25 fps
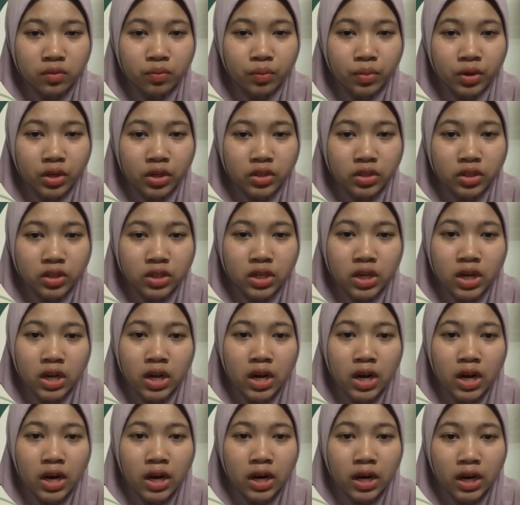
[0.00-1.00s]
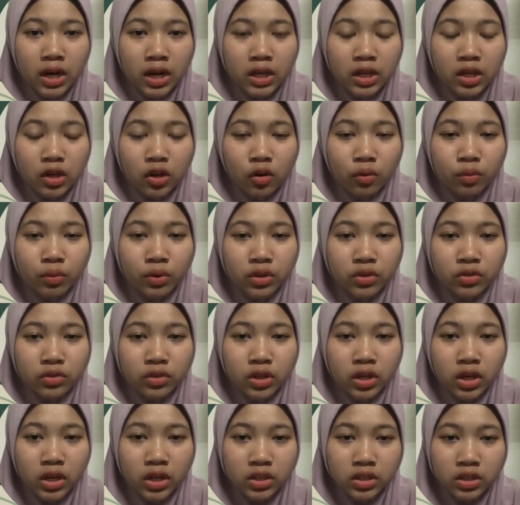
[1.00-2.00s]
page like home
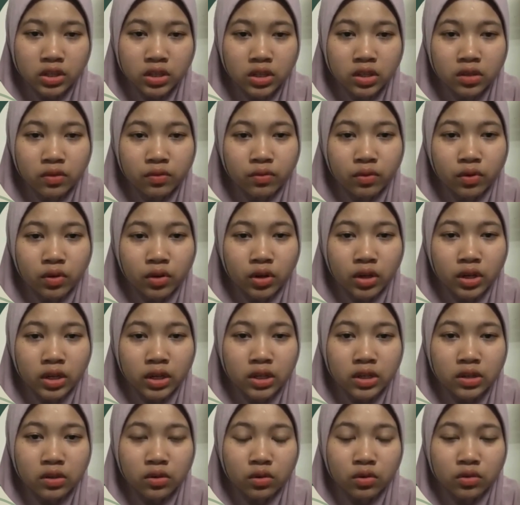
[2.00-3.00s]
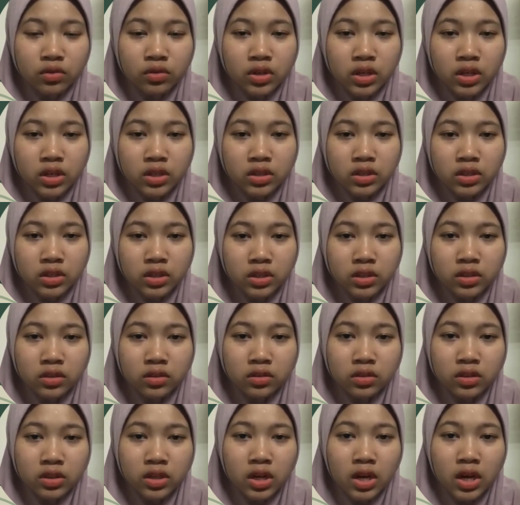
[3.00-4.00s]
destination. For hero sections,
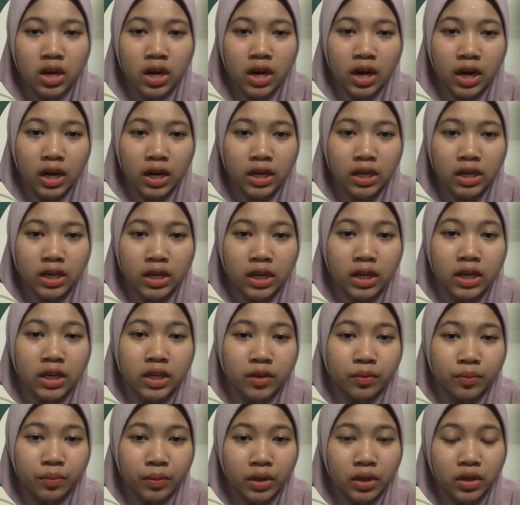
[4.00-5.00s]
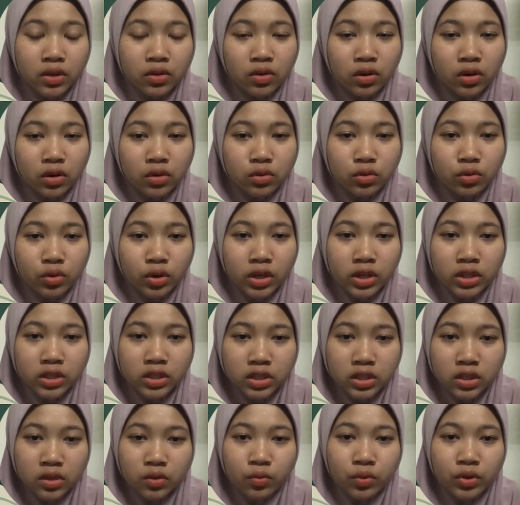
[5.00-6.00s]
highlight the main call to
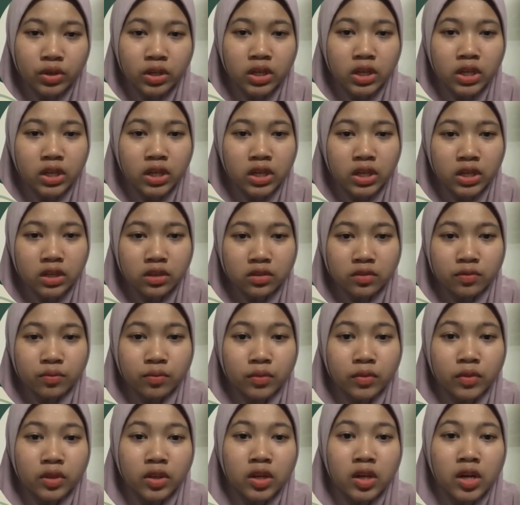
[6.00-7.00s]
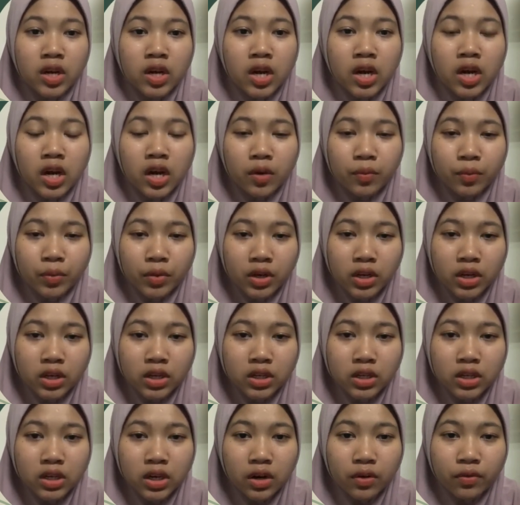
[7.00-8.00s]
action with headings.
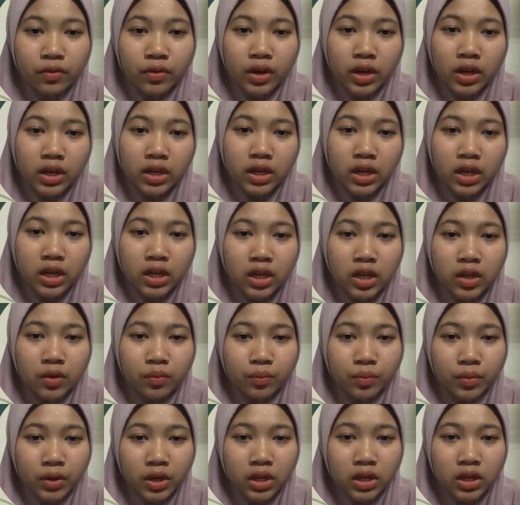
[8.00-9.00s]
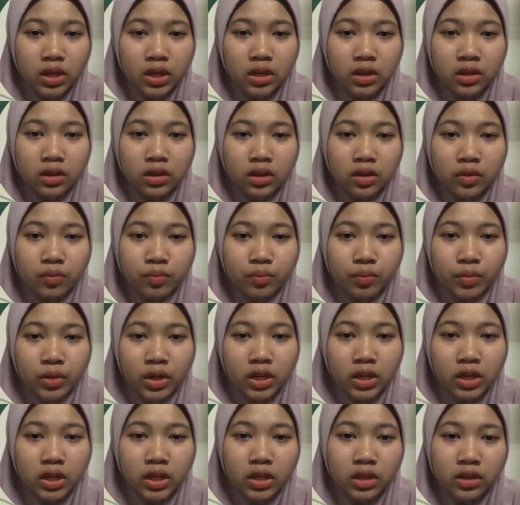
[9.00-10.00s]
Paragraph and embed
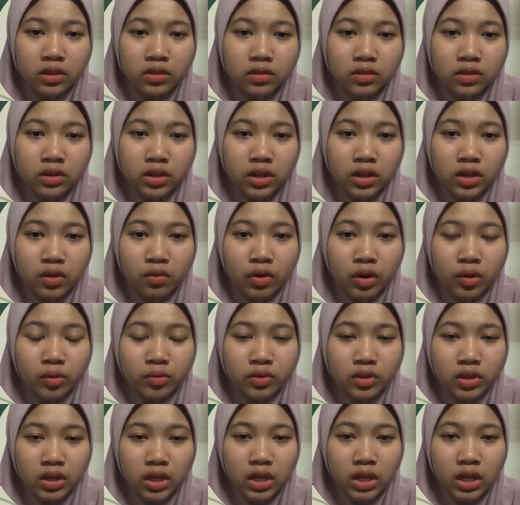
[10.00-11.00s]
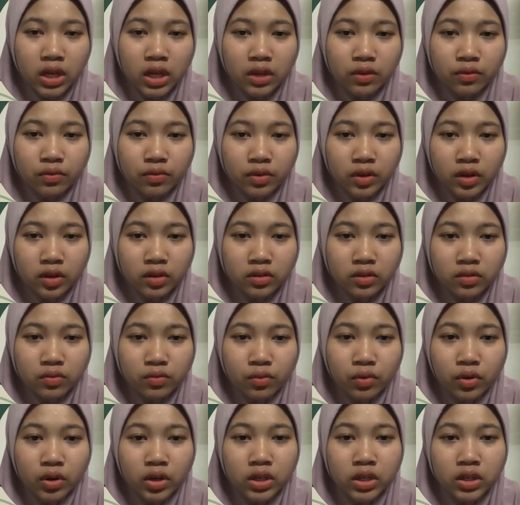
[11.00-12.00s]
external website iframes
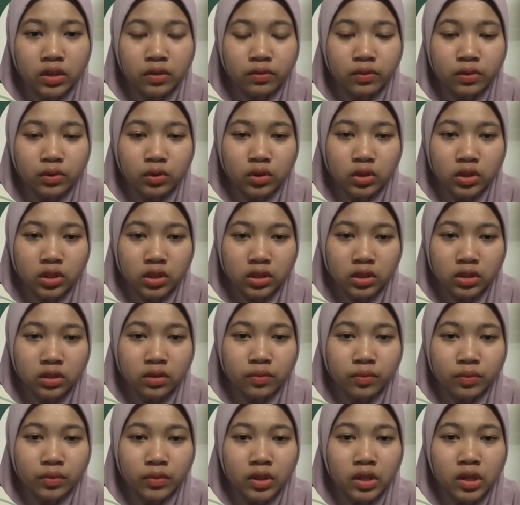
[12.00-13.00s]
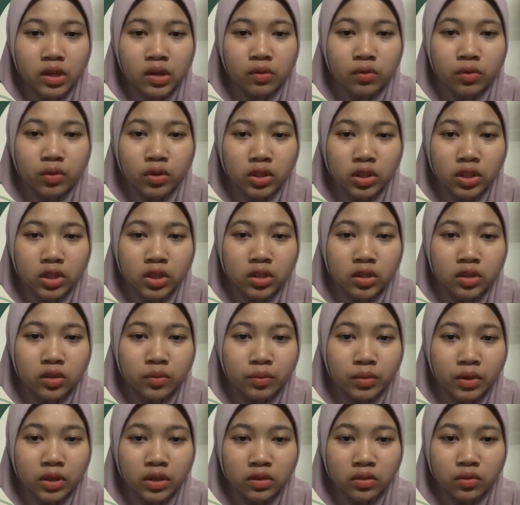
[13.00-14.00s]
for the footer. Footer
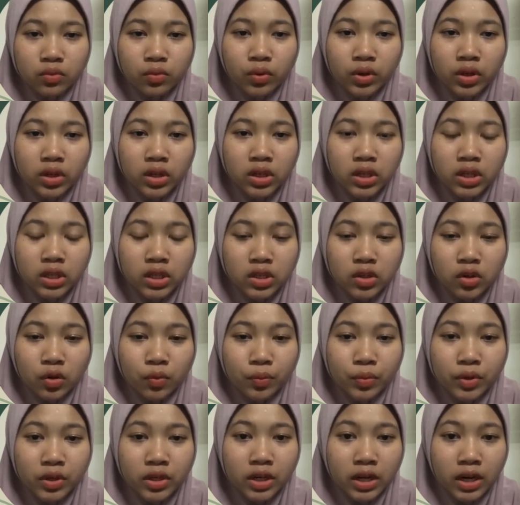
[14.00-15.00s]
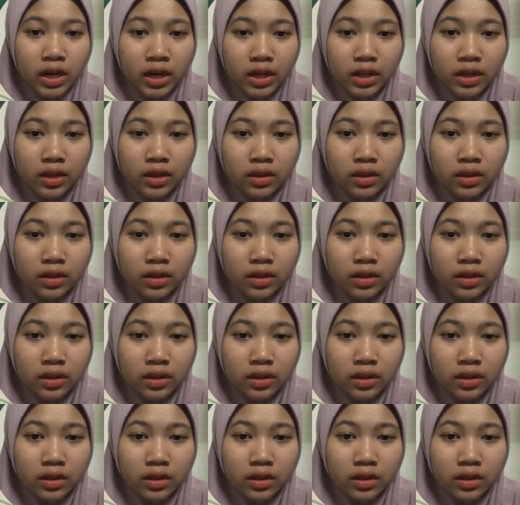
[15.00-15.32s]
must with the copyright.